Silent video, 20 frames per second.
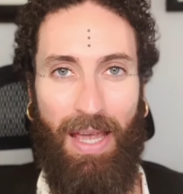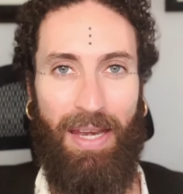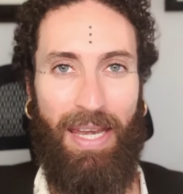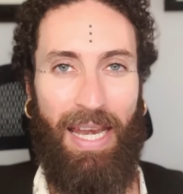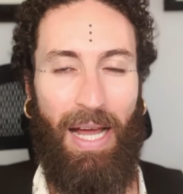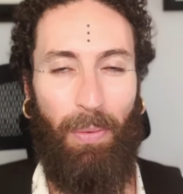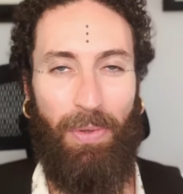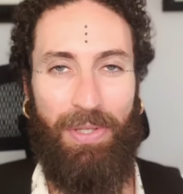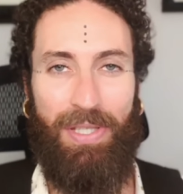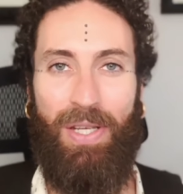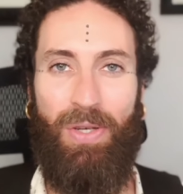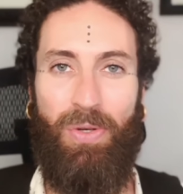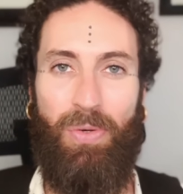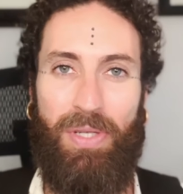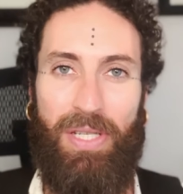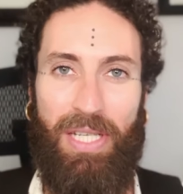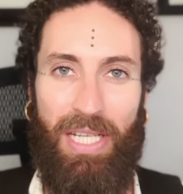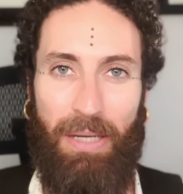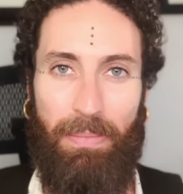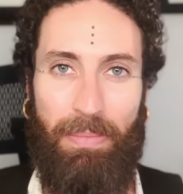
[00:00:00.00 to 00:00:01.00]
Now, what's
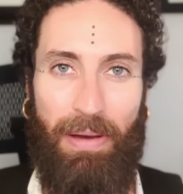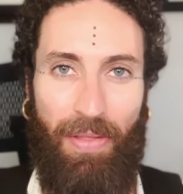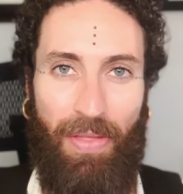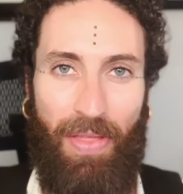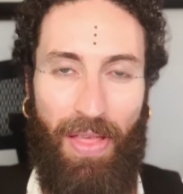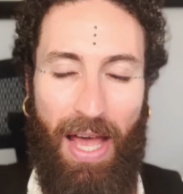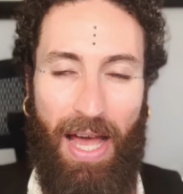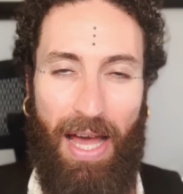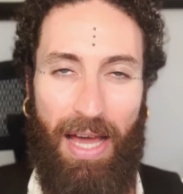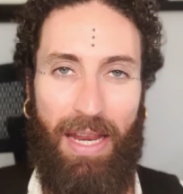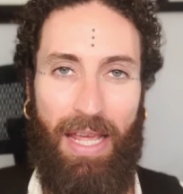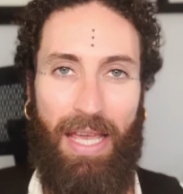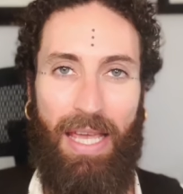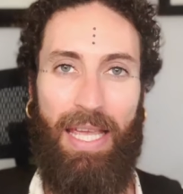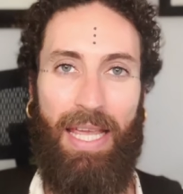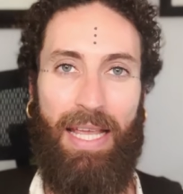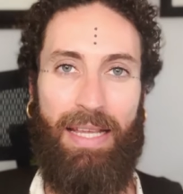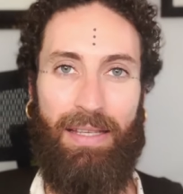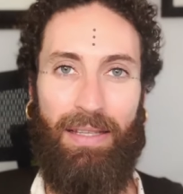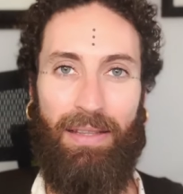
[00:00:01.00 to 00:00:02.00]
interesting about that
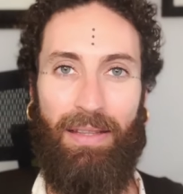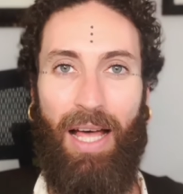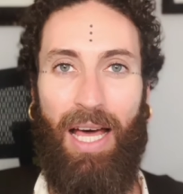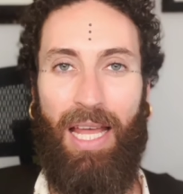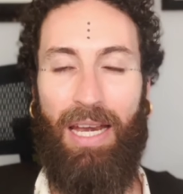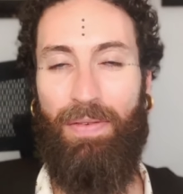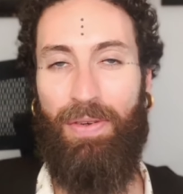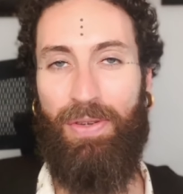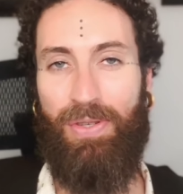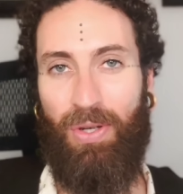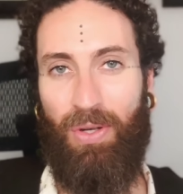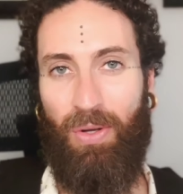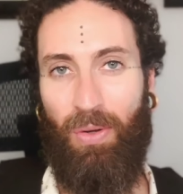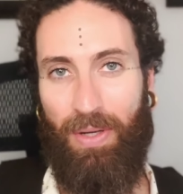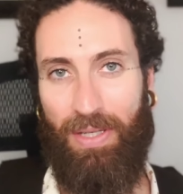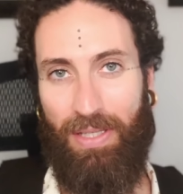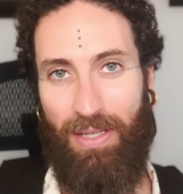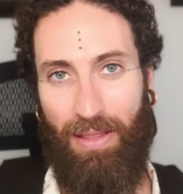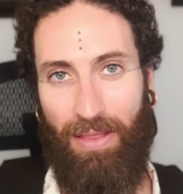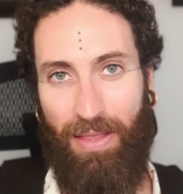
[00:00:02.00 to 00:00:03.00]
is a lot of us are
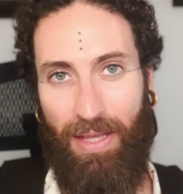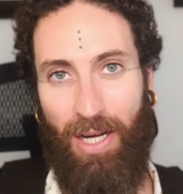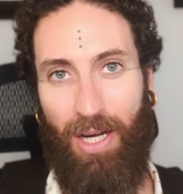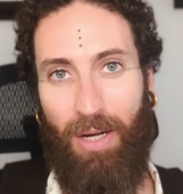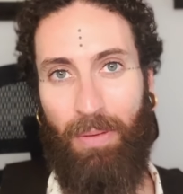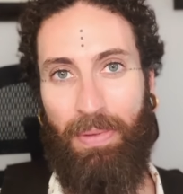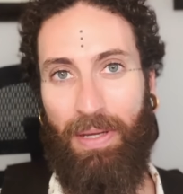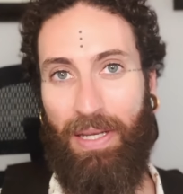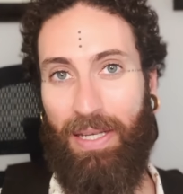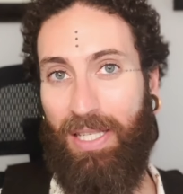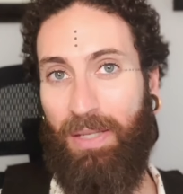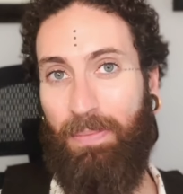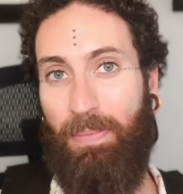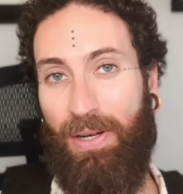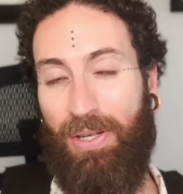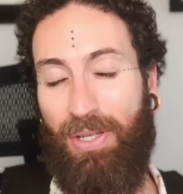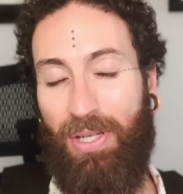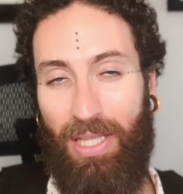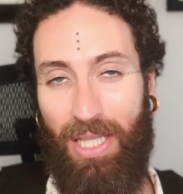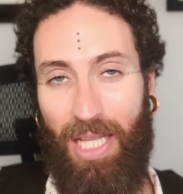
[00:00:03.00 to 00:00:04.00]
going to therapy,
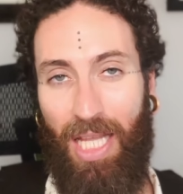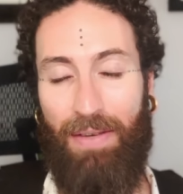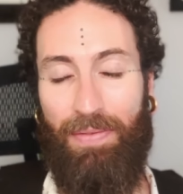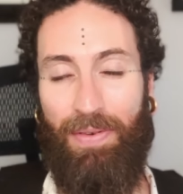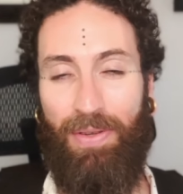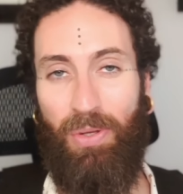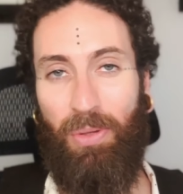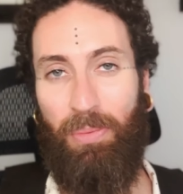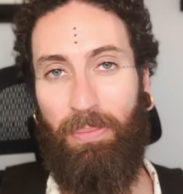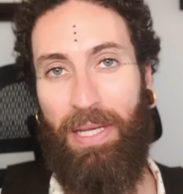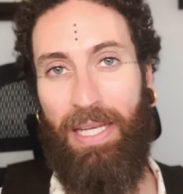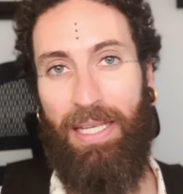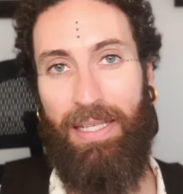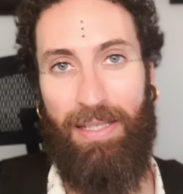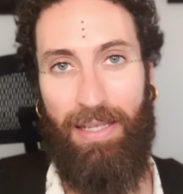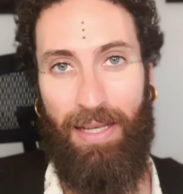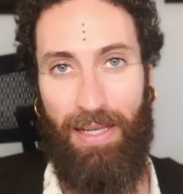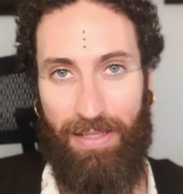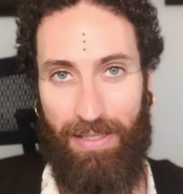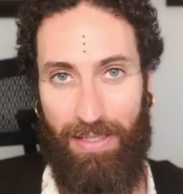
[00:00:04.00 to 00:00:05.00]
especially a lot of us with
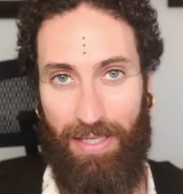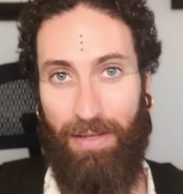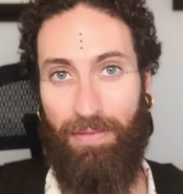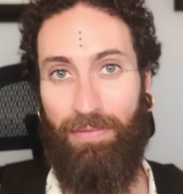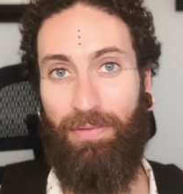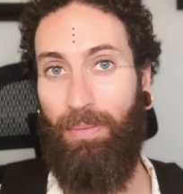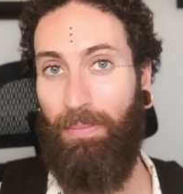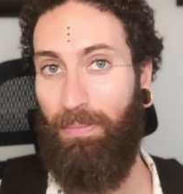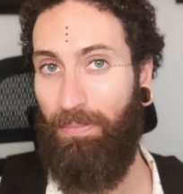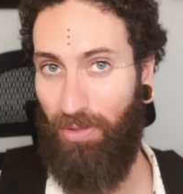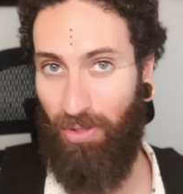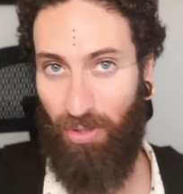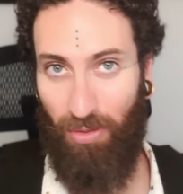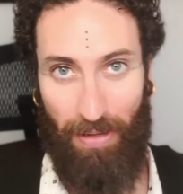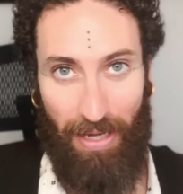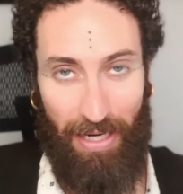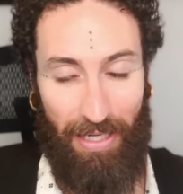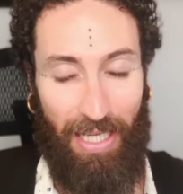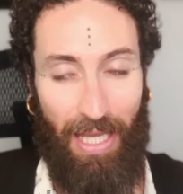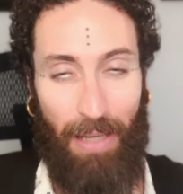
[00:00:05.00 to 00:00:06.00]
PTSD from
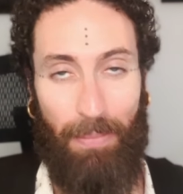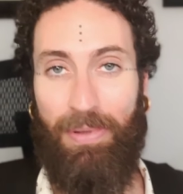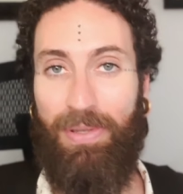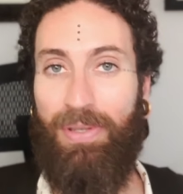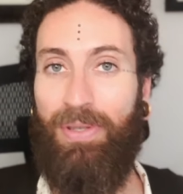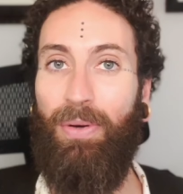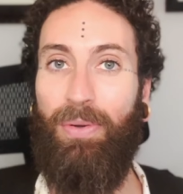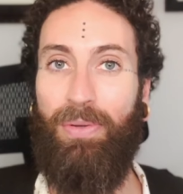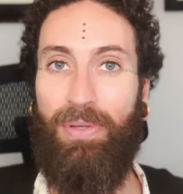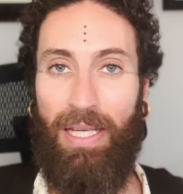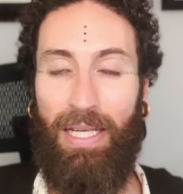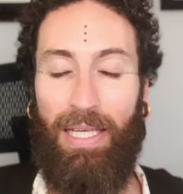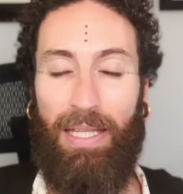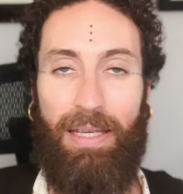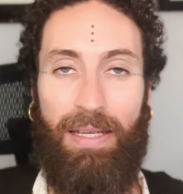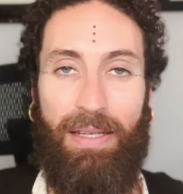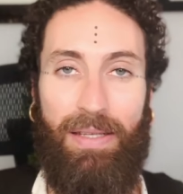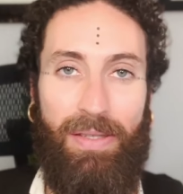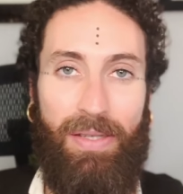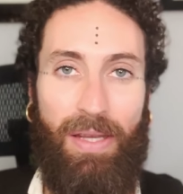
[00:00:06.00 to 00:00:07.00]
traumatic episodes like
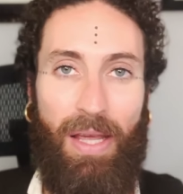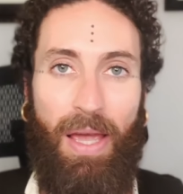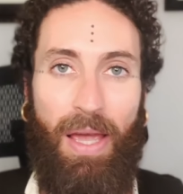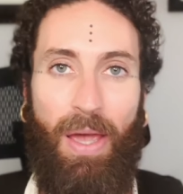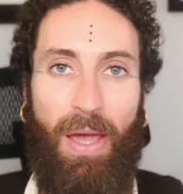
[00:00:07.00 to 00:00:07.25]
this.